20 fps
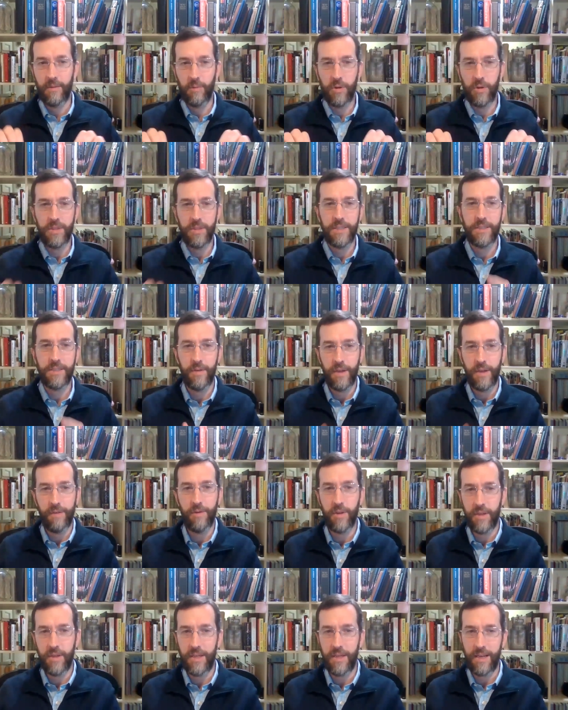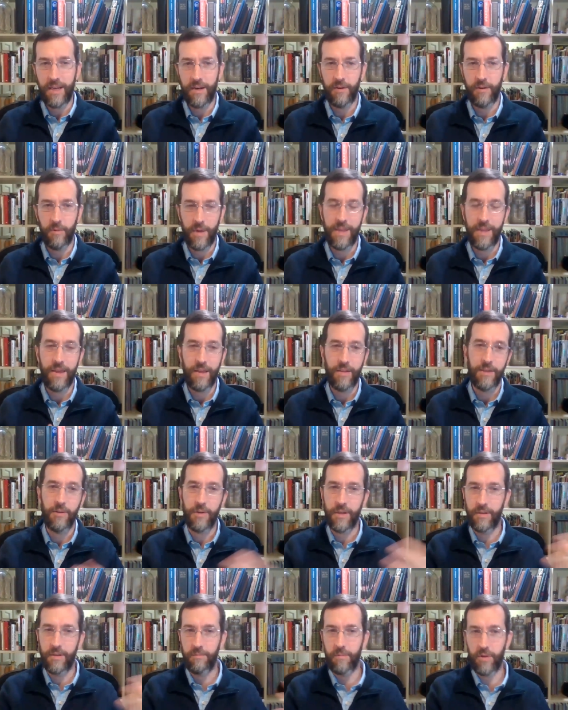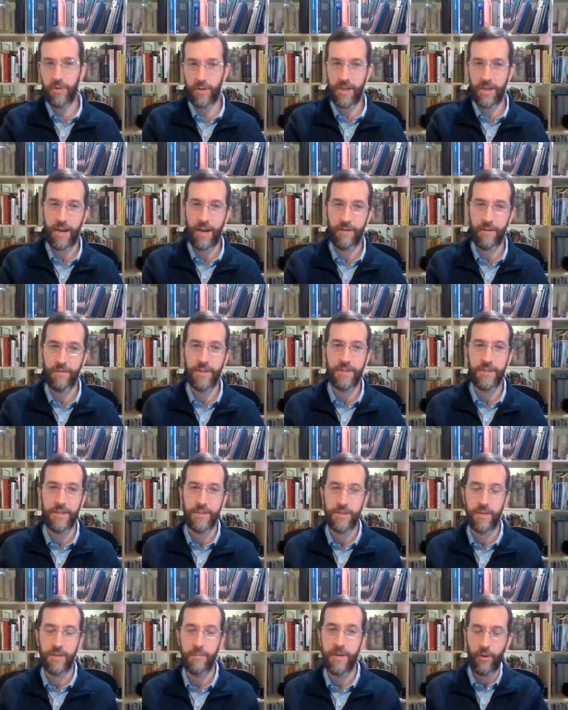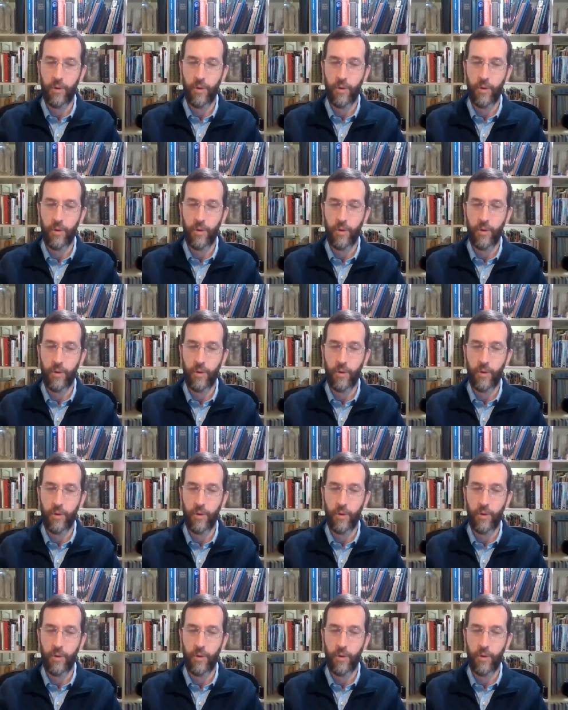We'll at least give you the data in a way that you can pull it out of the system,